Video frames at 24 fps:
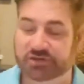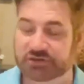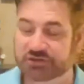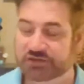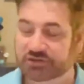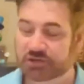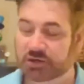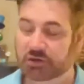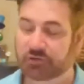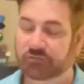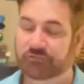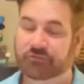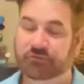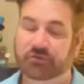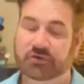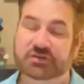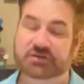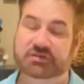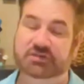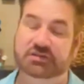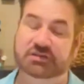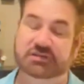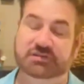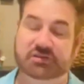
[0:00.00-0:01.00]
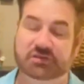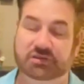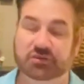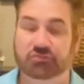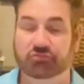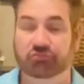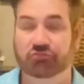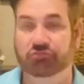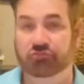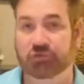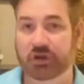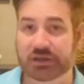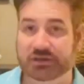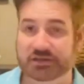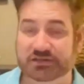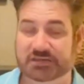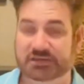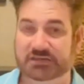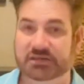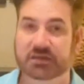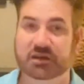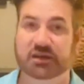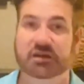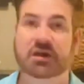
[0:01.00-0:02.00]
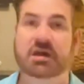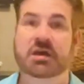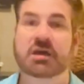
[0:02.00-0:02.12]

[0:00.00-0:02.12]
So, for instance, the red stick